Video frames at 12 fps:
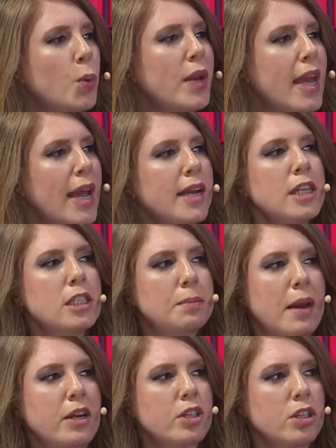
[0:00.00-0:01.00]
We can't
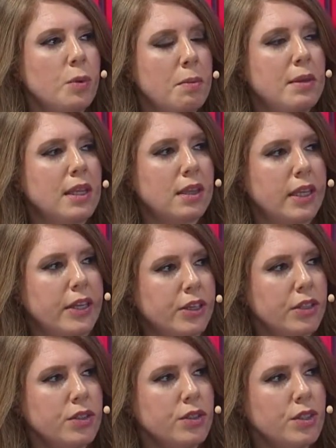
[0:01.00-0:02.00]
expect our women
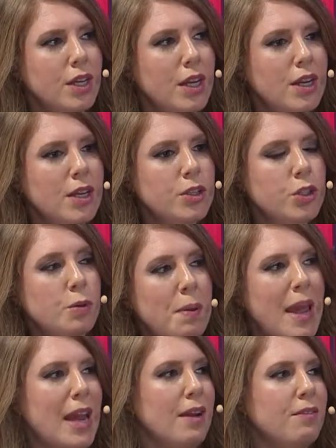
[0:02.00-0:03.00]
leaders to
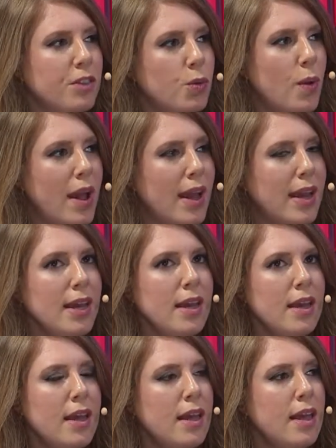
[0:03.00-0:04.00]
pave the way
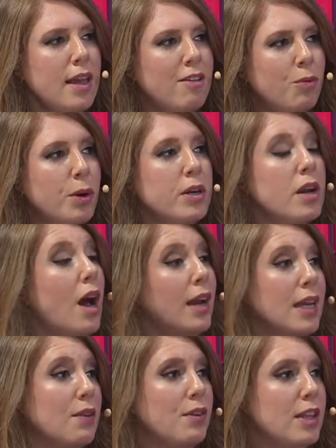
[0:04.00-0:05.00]
if we're not
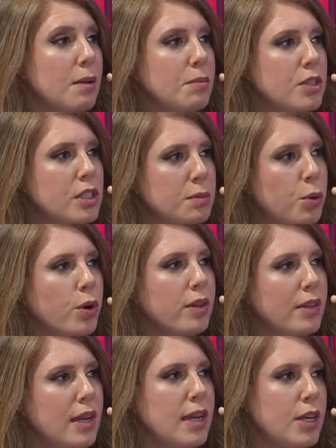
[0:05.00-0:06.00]
giving them the support
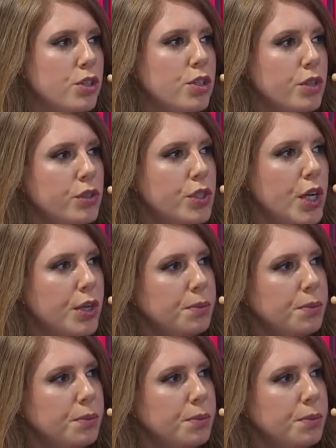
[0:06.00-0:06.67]
they need to do so.